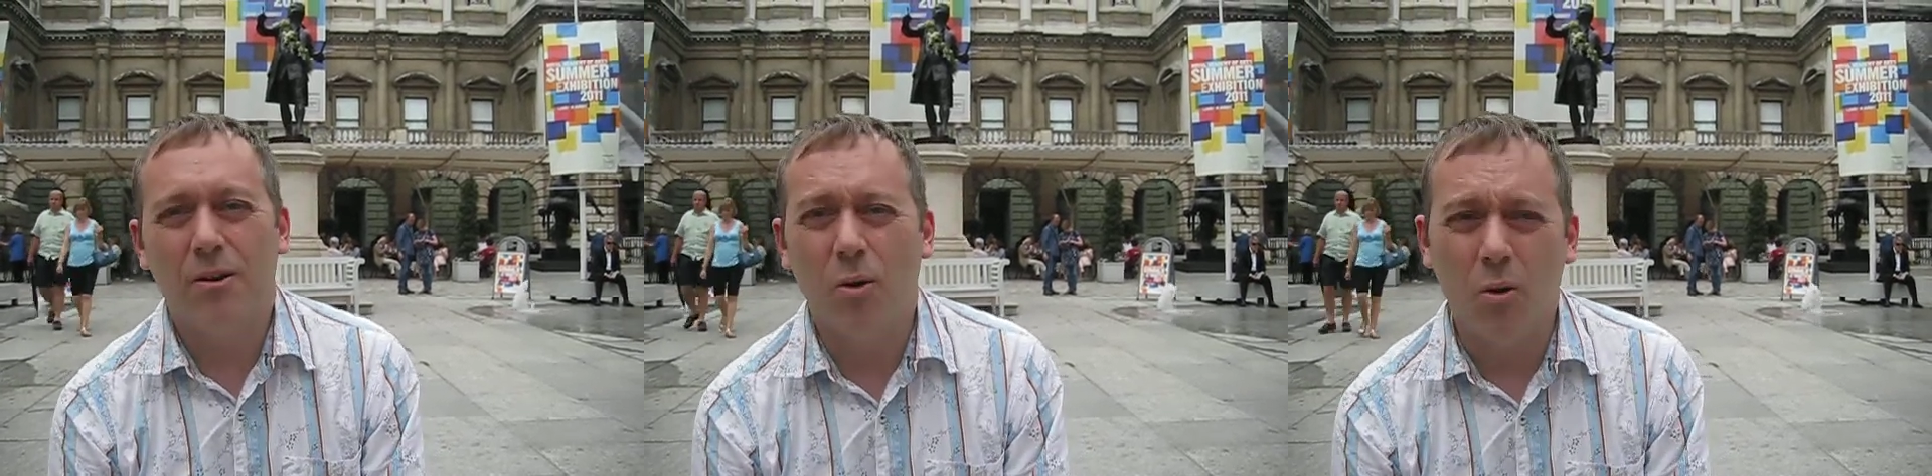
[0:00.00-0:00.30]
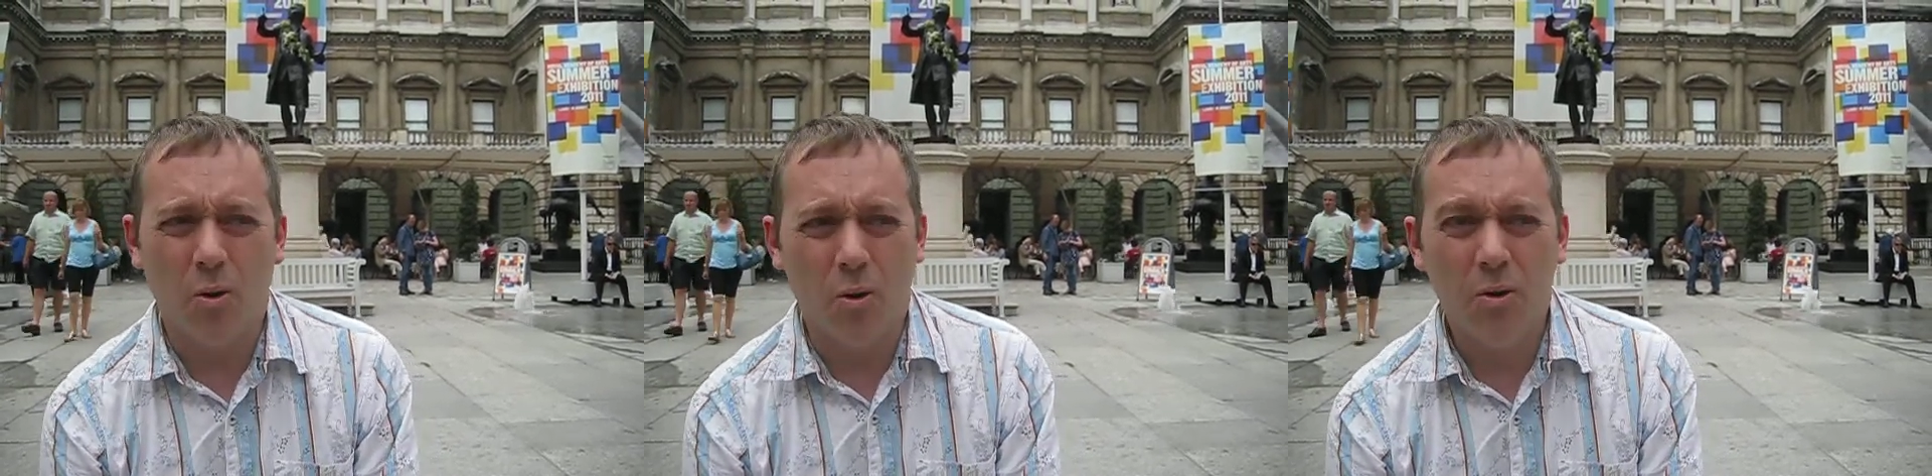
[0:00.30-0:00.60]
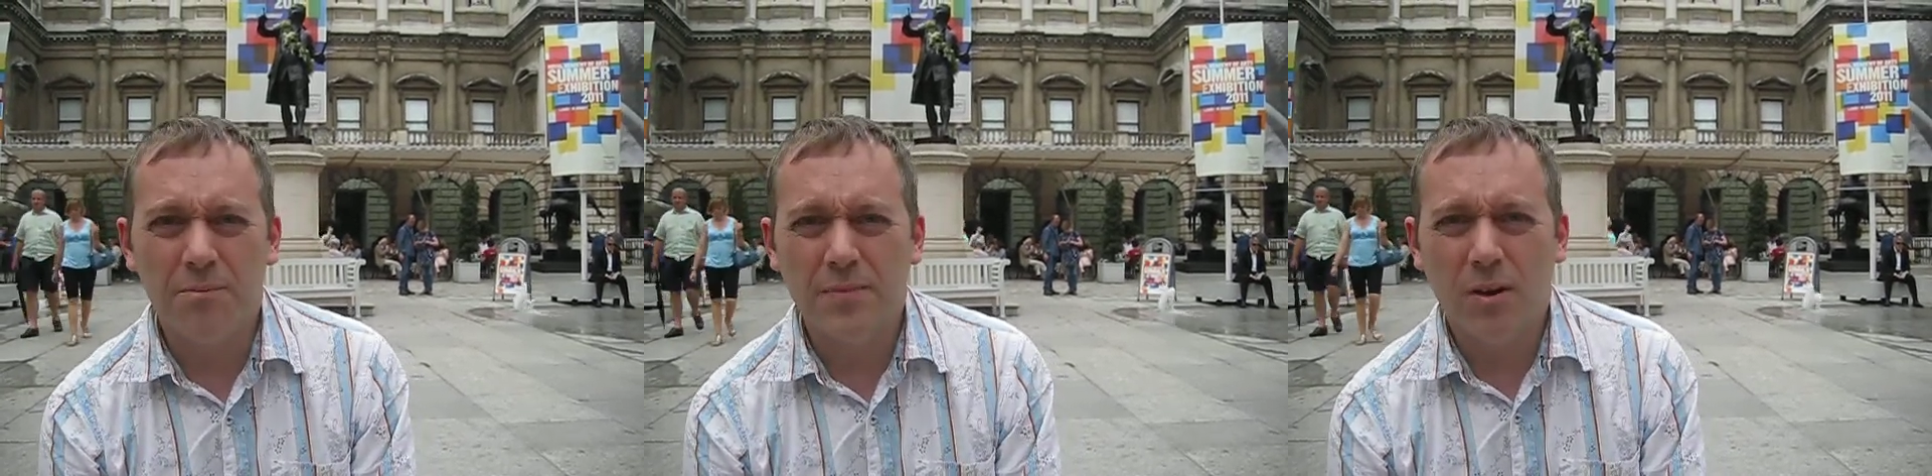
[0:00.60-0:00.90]
or
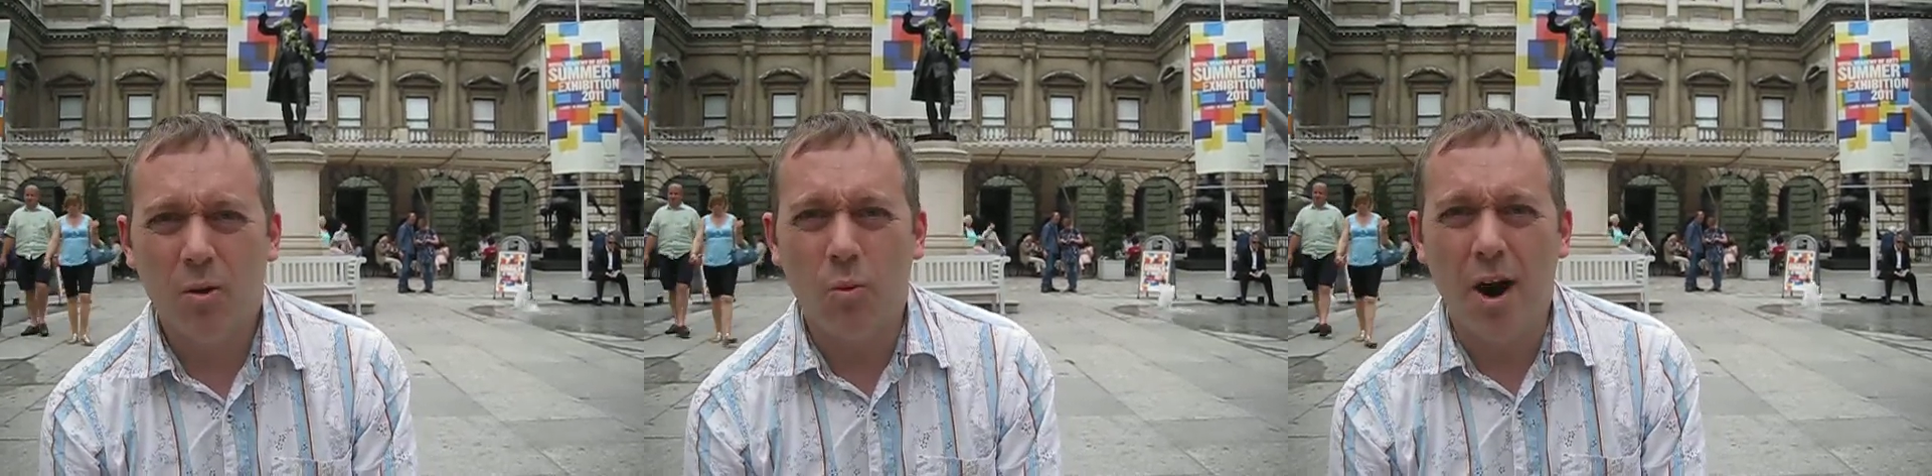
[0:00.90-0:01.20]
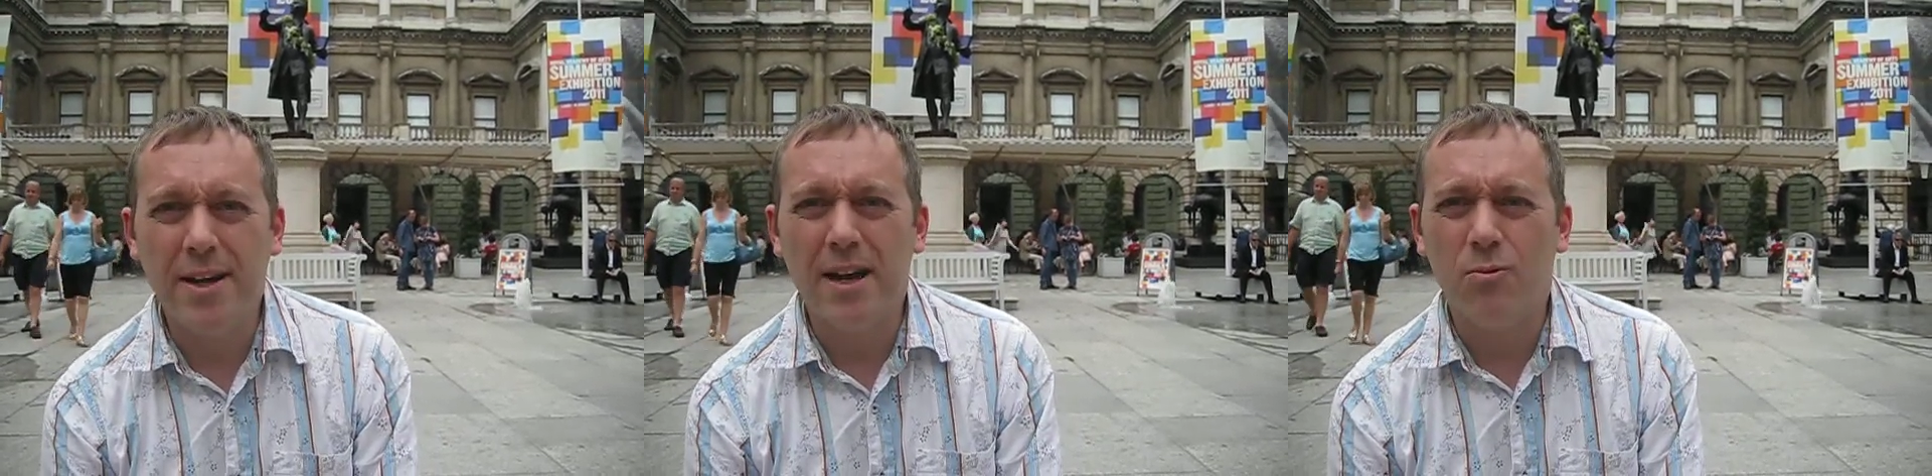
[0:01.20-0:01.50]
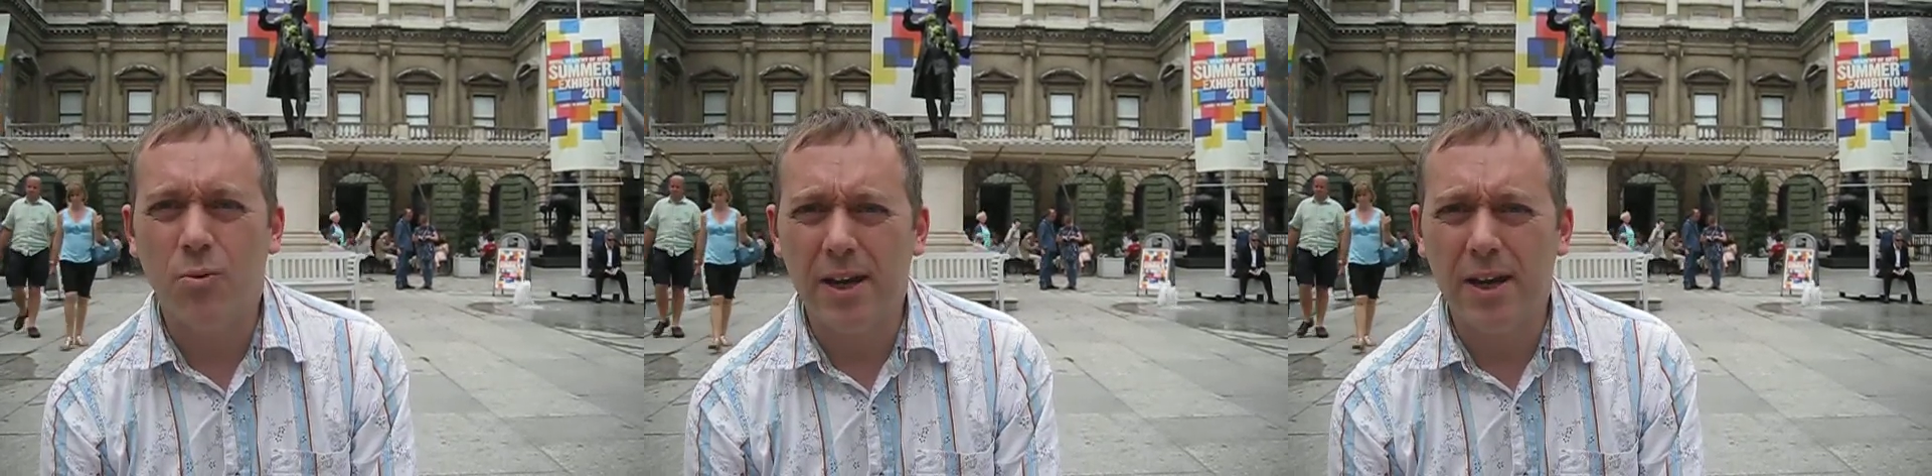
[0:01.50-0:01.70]
why don't